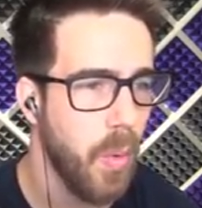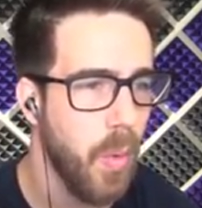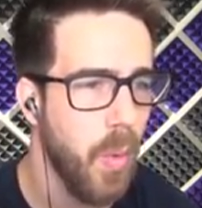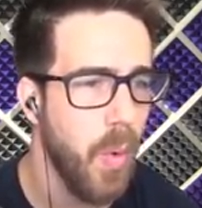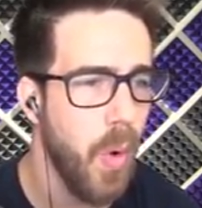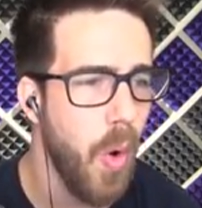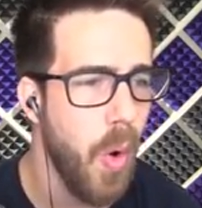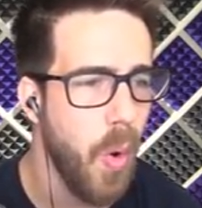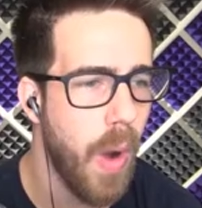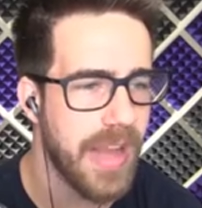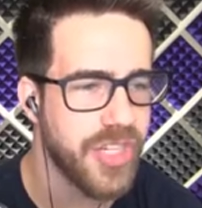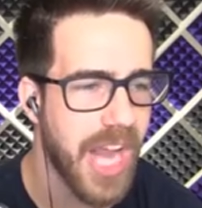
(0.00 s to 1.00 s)
Woo!
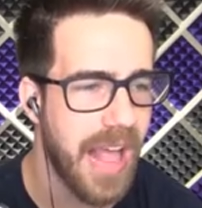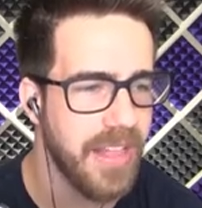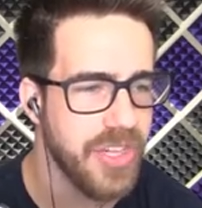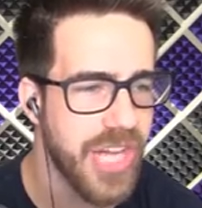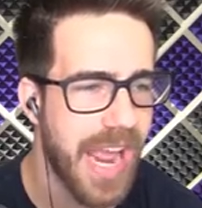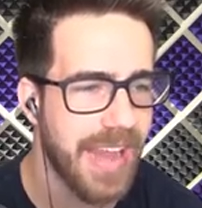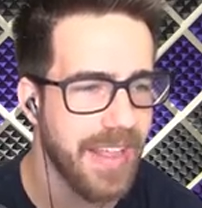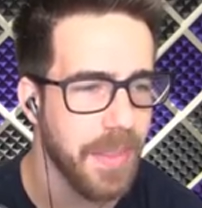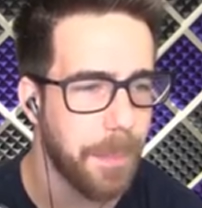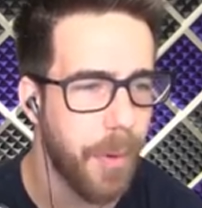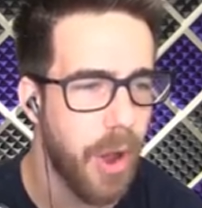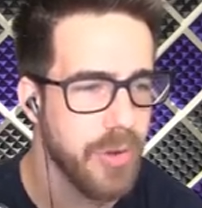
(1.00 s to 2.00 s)
I challenge any of the
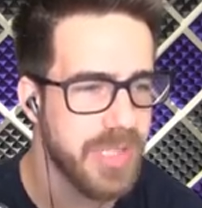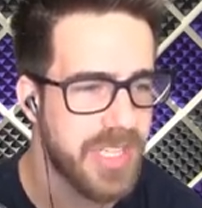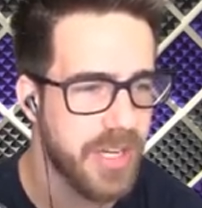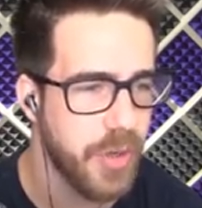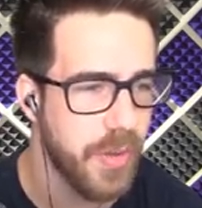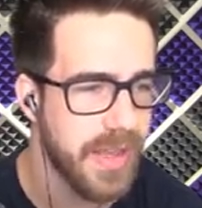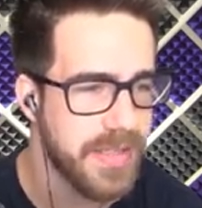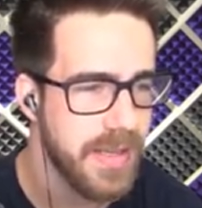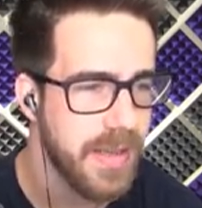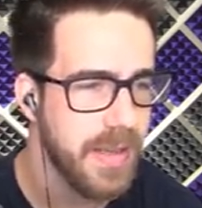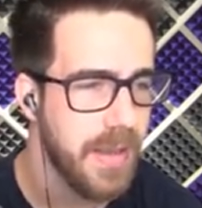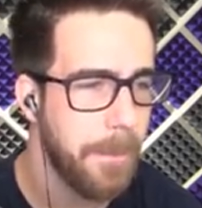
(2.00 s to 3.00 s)
pros to do this.
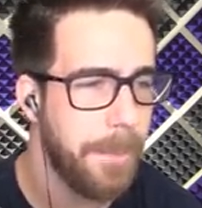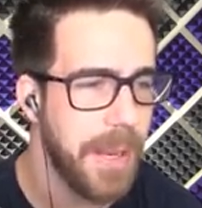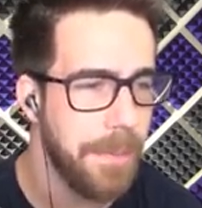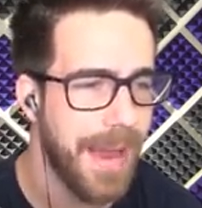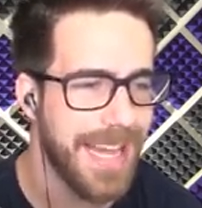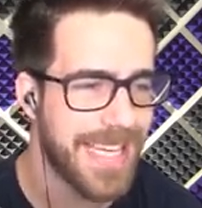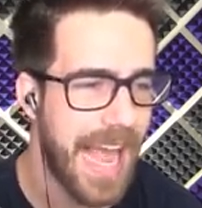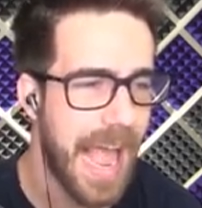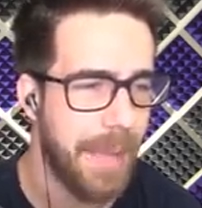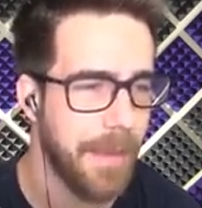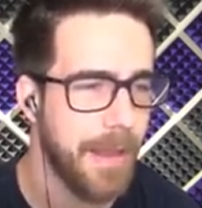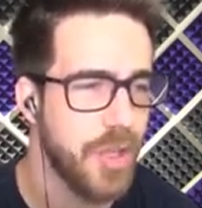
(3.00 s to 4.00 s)
Beat my
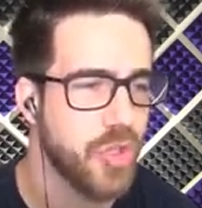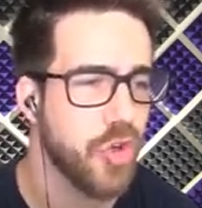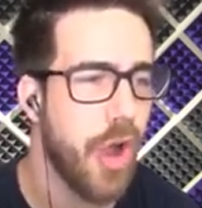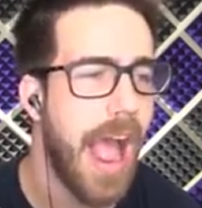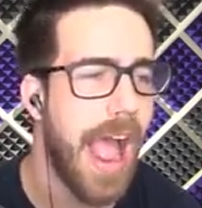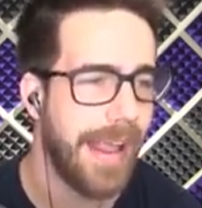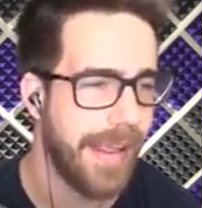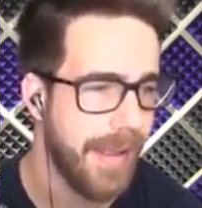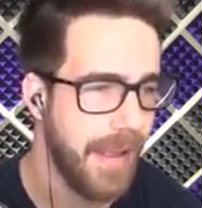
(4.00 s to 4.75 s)
time. Try.